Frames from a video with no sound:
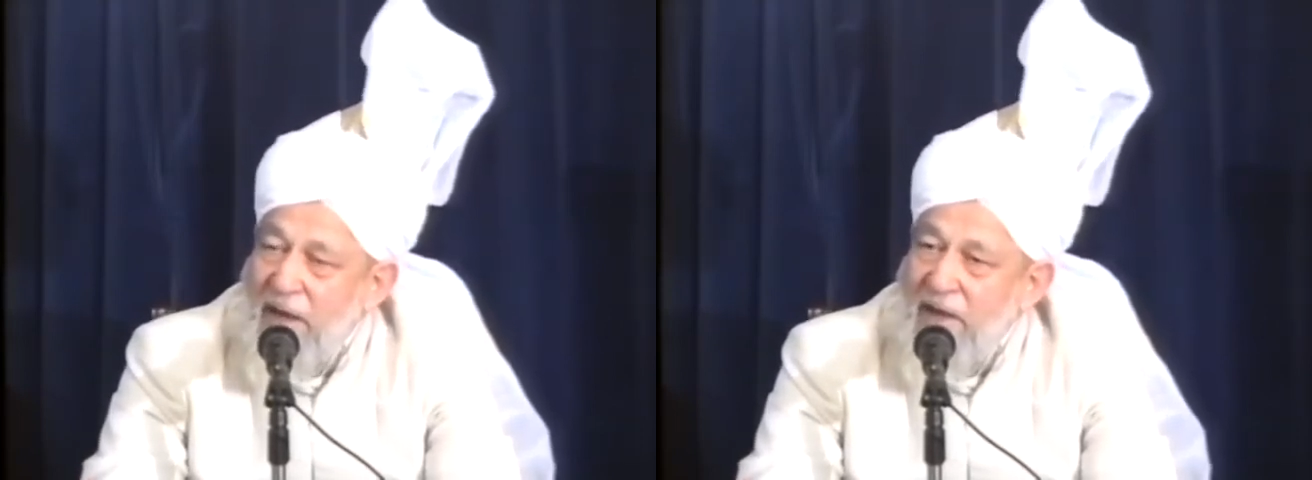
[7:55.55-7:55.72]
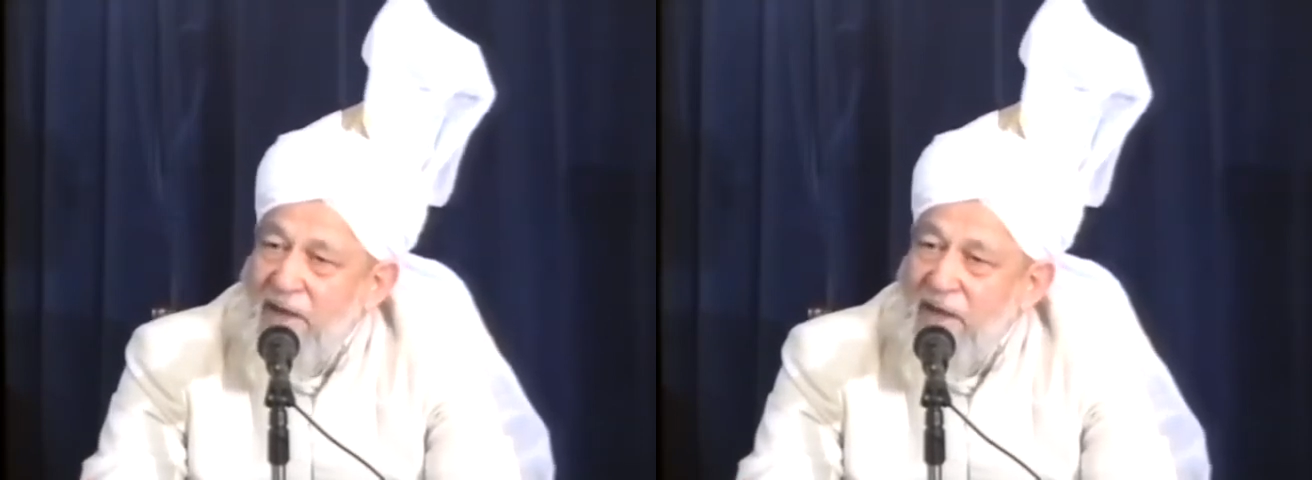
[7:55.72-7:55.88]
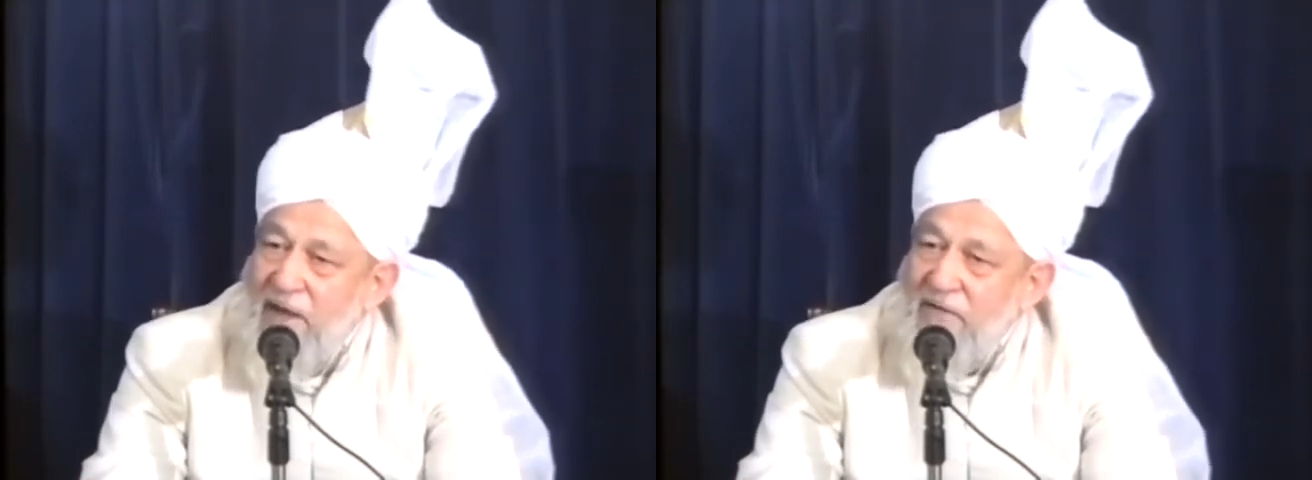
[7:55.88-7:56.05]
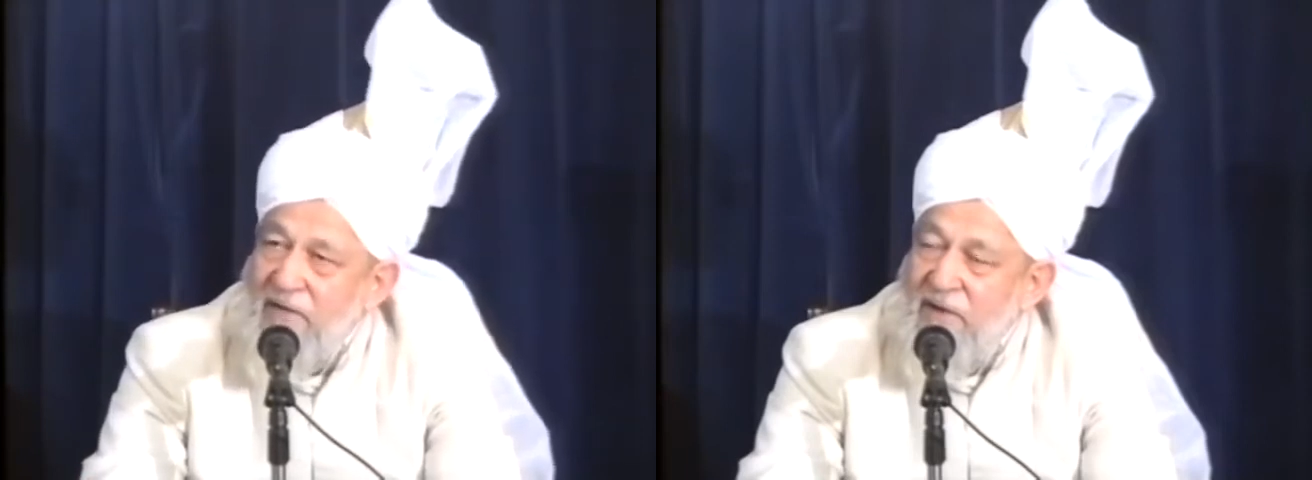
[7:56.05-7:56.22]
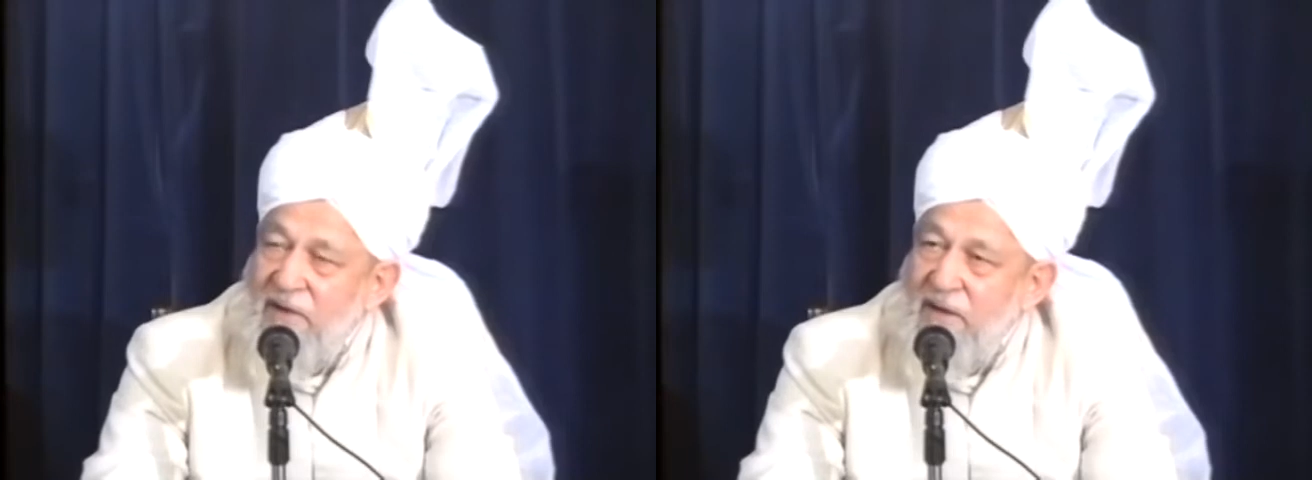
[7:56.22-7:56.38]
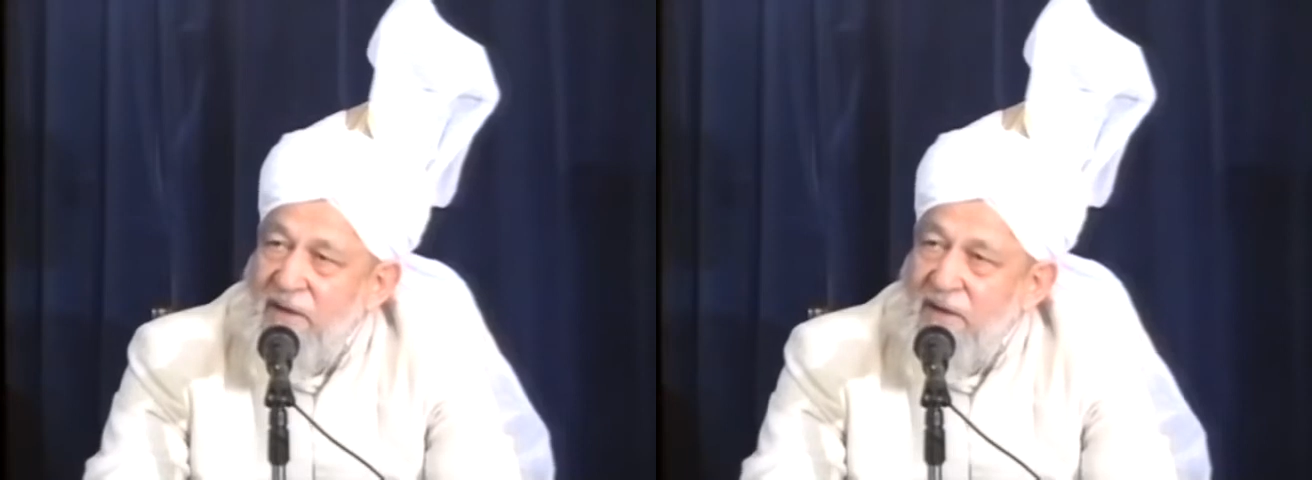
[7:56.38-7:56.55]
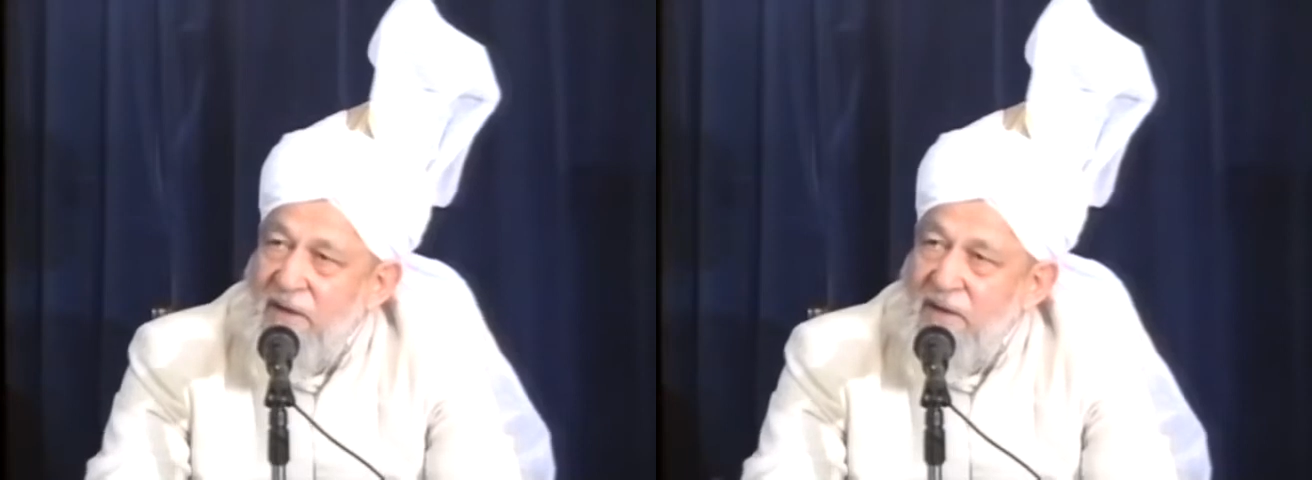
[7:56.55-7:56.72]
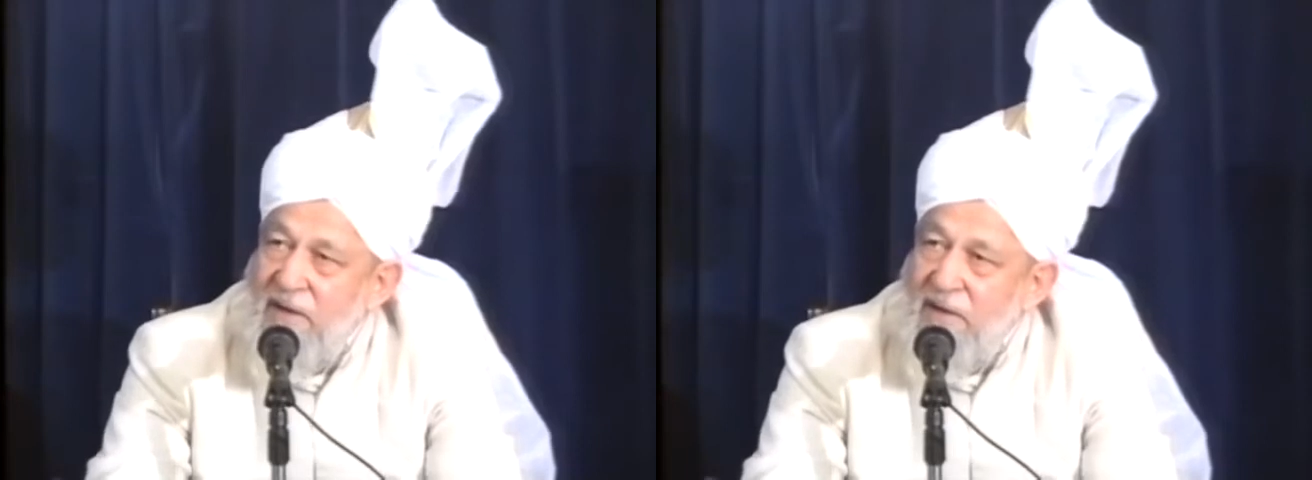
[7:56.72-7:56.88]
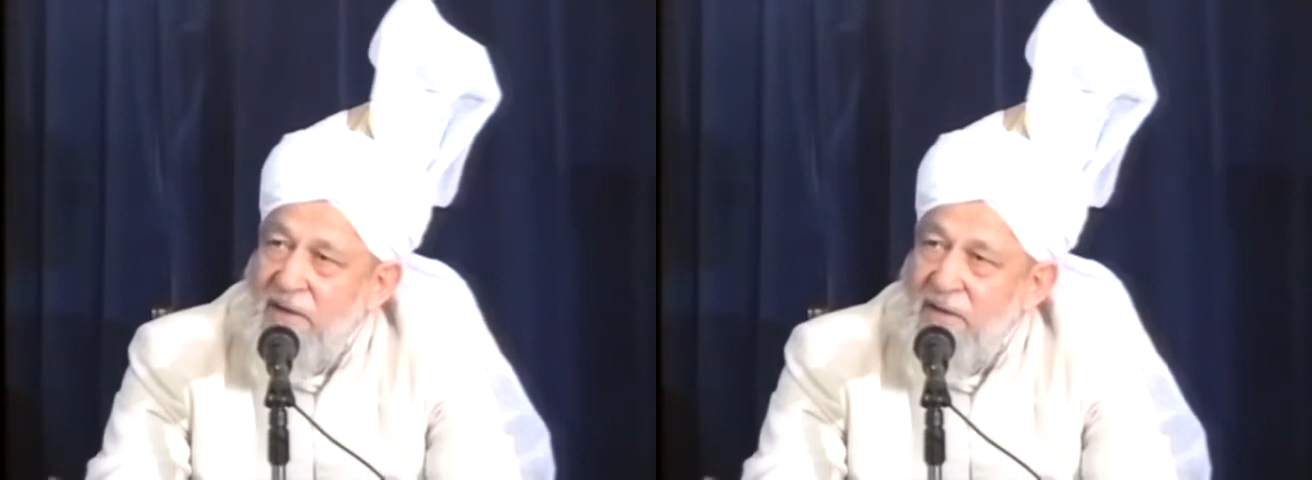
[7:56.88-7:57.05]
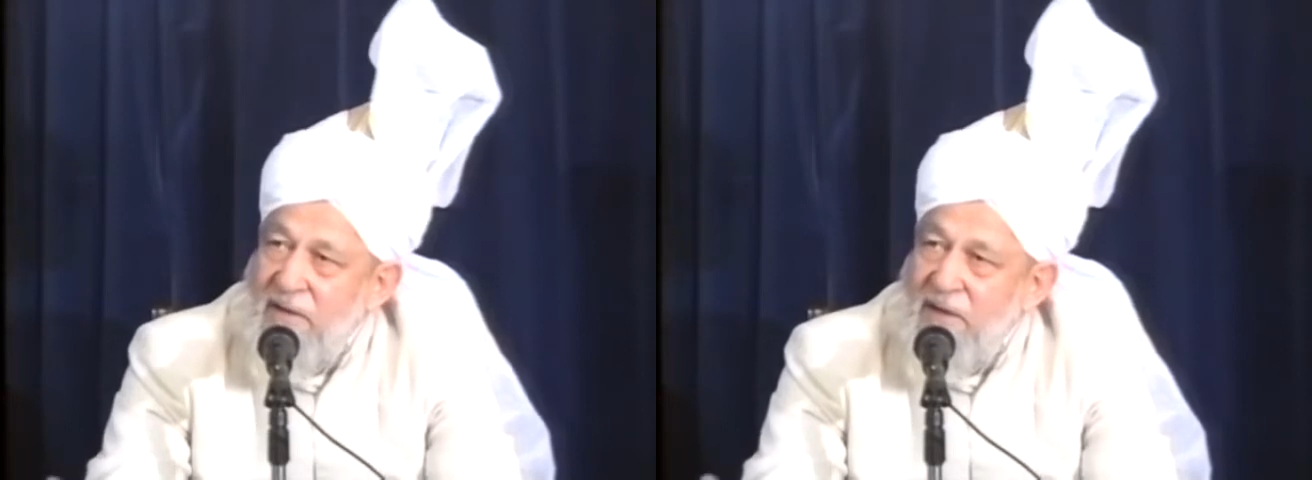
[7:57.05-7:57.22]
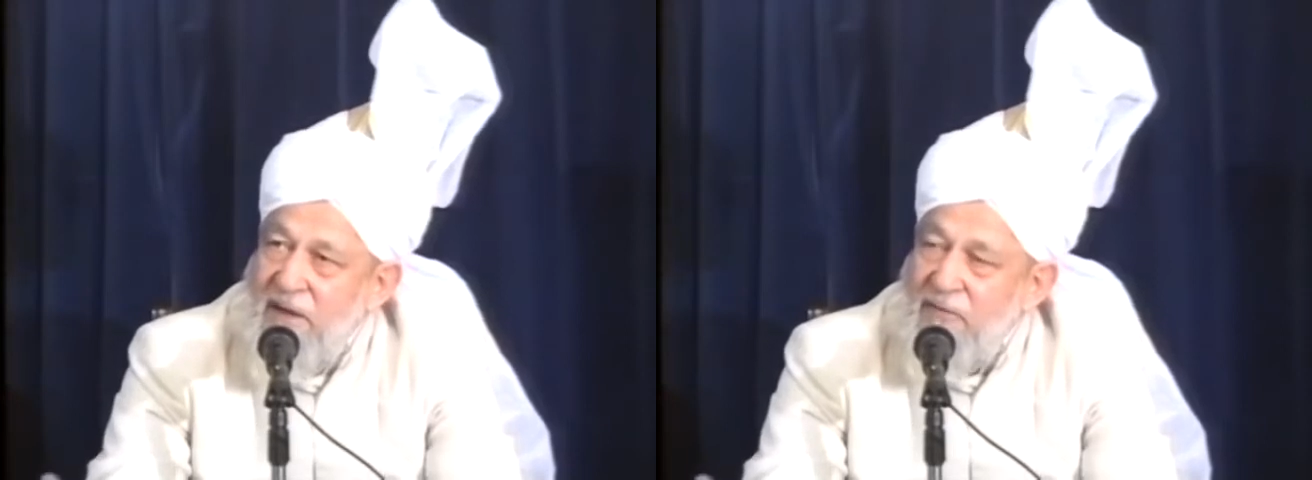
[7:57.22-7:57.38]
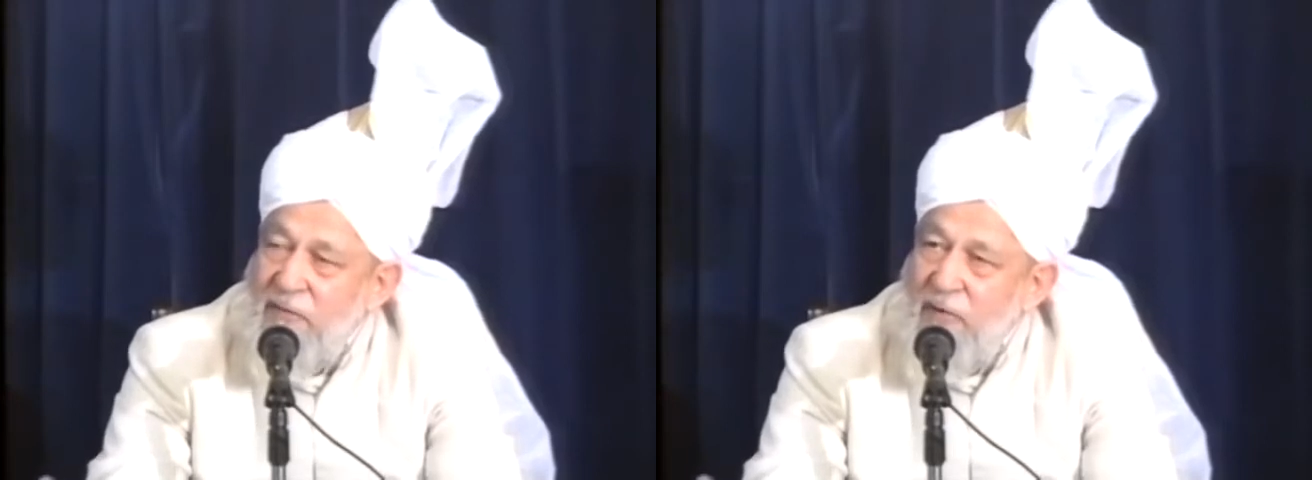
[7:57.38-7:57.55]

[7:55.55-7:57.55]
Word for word: and cover that